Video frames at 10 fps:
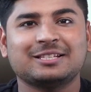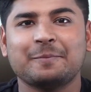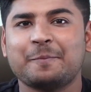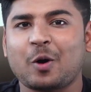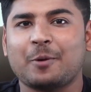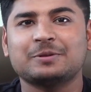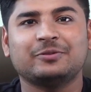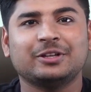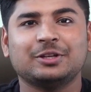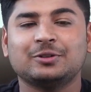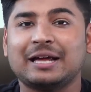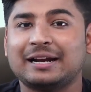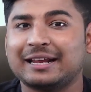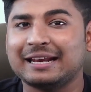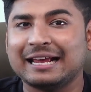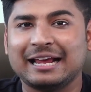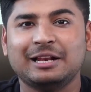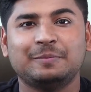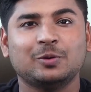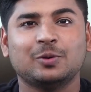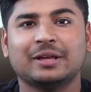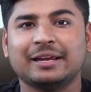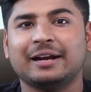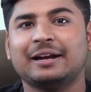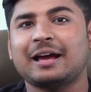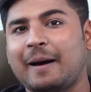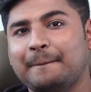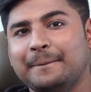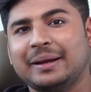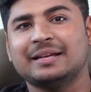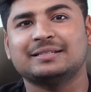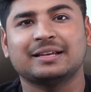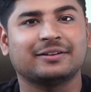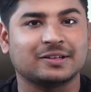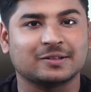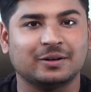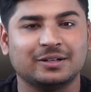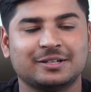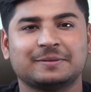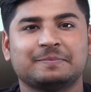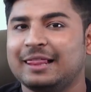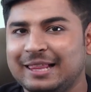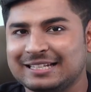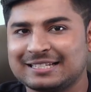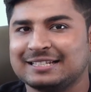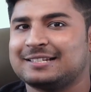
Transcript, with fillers: some prompts with you that can help you create amazing results. Let's get